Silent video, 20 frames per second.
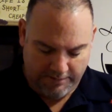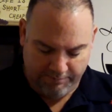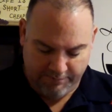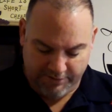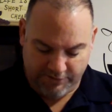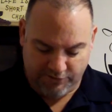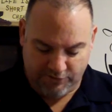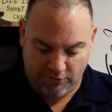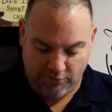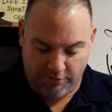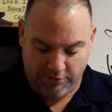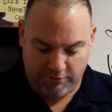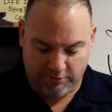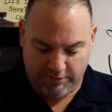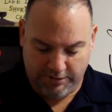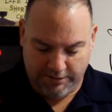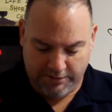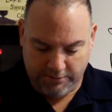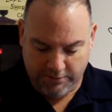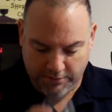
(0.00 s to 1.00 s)
But
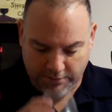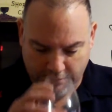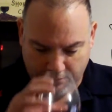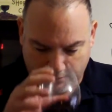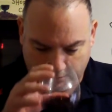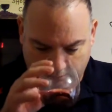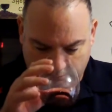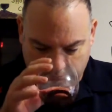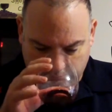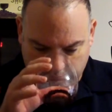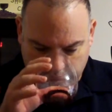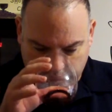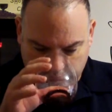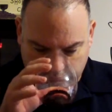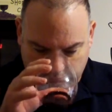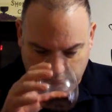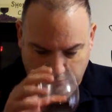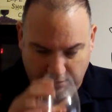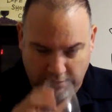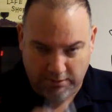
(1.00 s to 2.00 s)
certainly
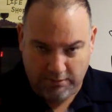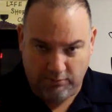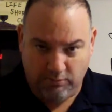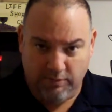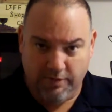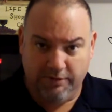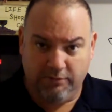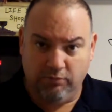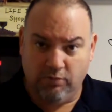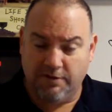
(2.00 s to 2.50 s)
with